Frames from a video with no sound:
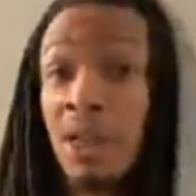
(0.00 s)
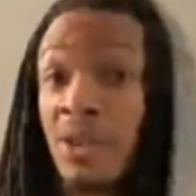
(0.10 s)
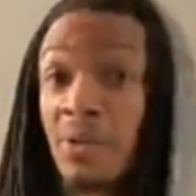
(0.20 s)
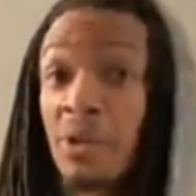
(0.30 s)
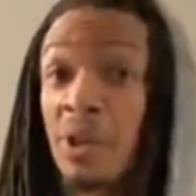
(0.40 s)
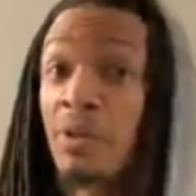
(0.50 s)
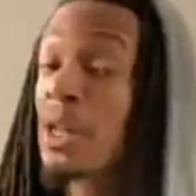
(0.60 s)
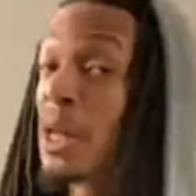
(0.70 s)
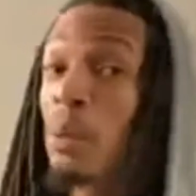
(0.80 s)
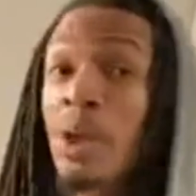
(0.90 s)
think for yourself,
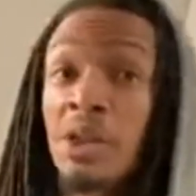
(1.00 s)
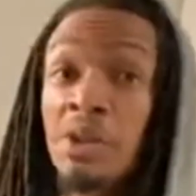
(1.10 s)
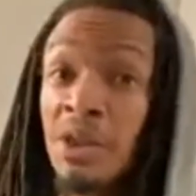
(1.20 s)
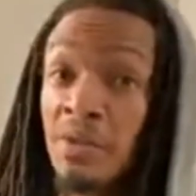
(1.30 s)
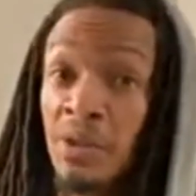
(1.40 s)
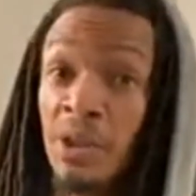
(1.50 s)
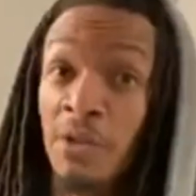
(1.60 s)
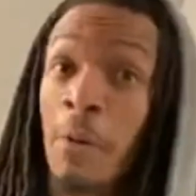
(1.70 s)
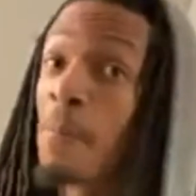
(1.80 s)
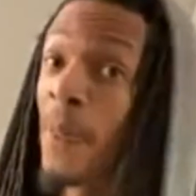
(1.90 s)
they won't let you think for
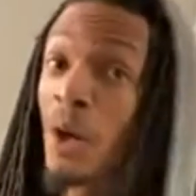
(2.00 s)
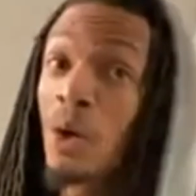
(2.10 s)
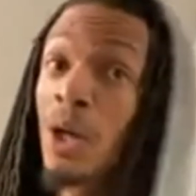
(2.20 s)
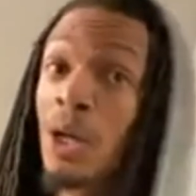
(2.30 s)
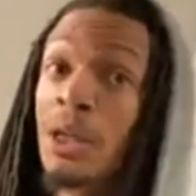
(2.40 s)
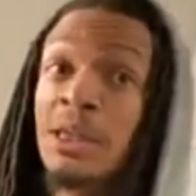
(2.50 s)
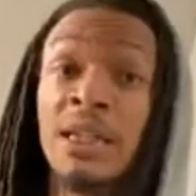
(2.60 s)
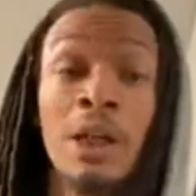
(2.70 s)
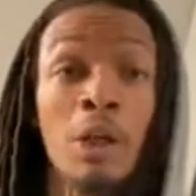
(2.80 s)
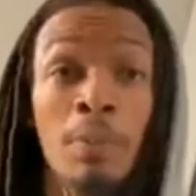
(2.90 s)
yourself. They gonna uh, take
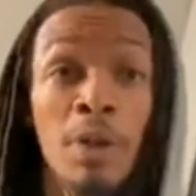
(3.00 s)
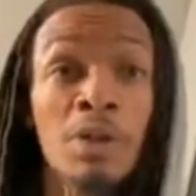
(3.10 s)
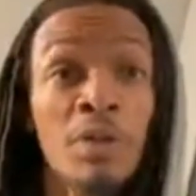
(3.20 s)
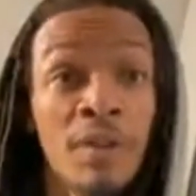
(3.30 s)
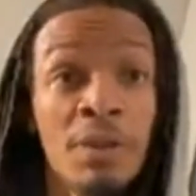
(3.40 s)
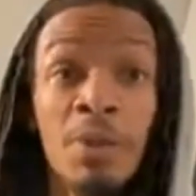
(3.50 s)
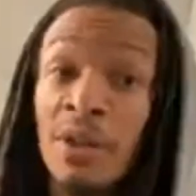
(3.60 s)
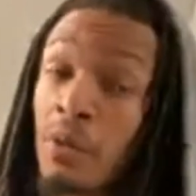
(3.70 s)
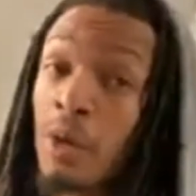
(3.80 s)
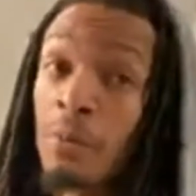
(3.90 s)
down your post on Facebook. If
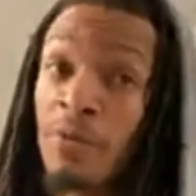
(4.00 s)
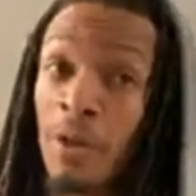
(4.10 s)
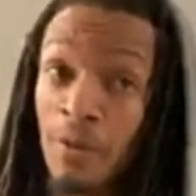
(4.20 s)
you're going on